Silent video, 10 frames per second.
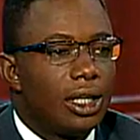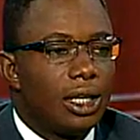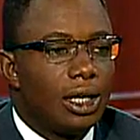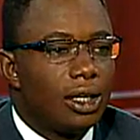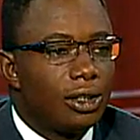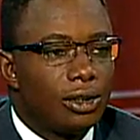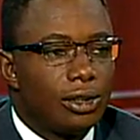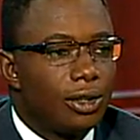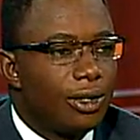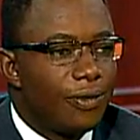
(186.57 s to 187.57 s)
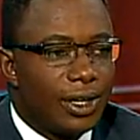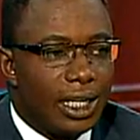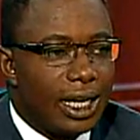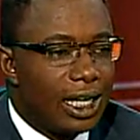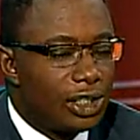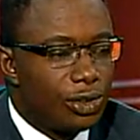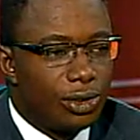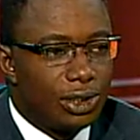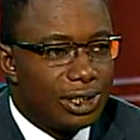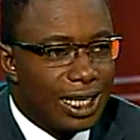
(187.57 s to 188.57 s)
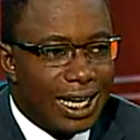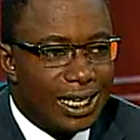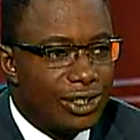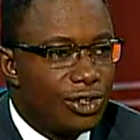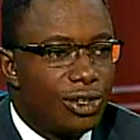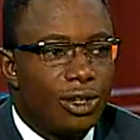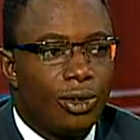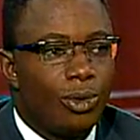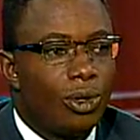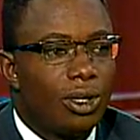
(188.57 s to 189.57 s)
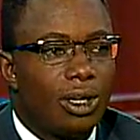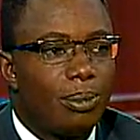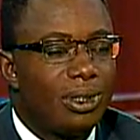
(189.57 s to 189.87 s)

horrific natural disaster or